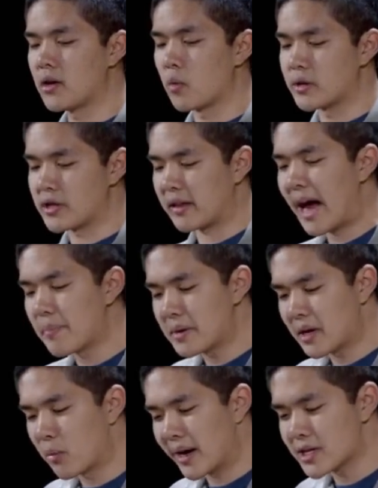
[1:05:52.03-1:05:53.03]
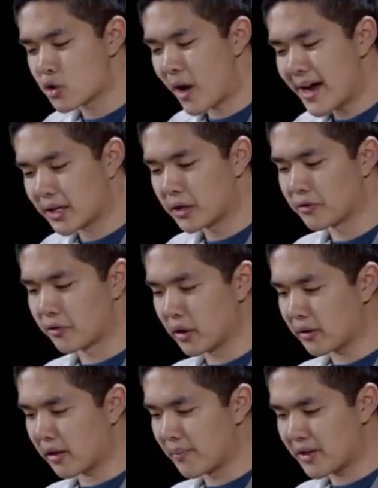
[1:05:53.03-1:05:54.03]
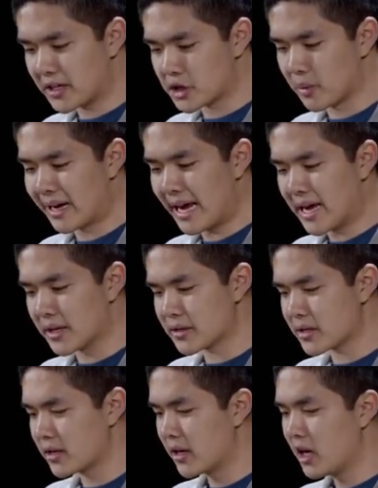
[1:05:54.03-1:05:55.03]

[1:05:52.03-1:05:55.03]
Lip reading: which is happening when I try and convert something to an int,